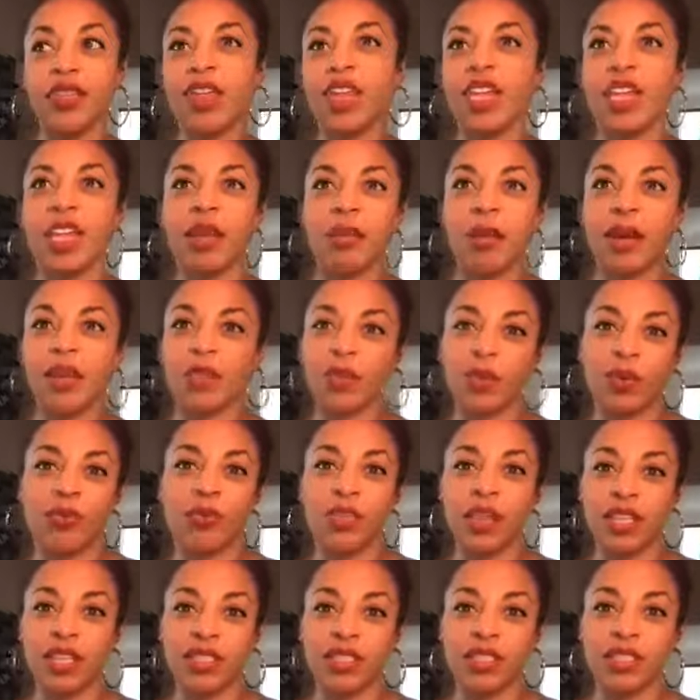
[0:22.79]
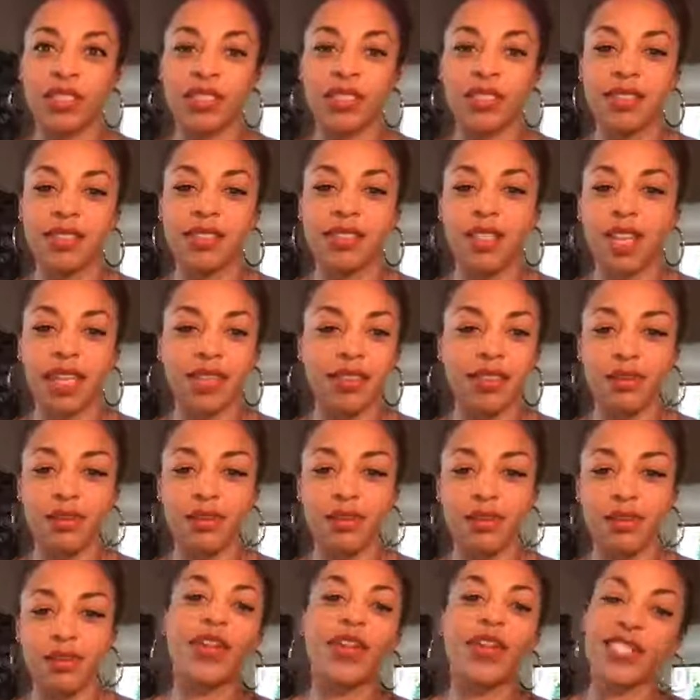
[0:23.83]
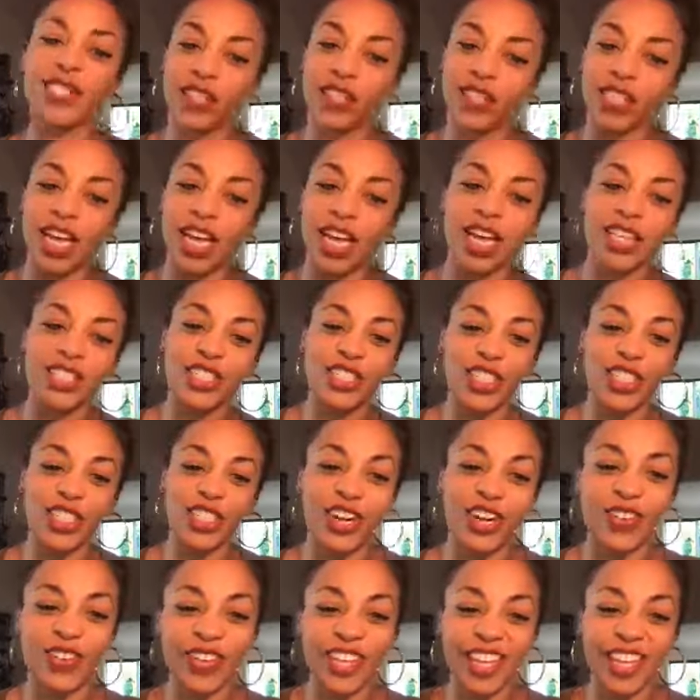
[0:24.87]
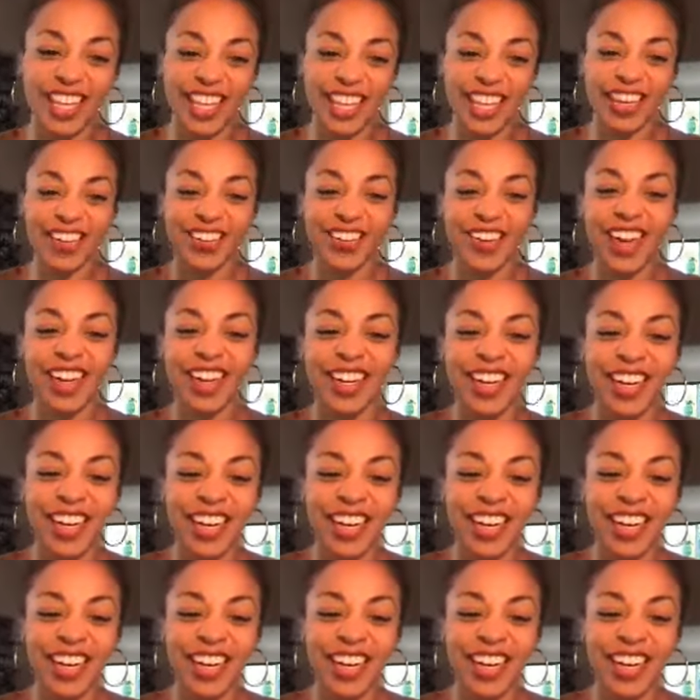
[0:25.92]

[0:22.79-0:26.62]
thinking about reflecting on last year and really thinking about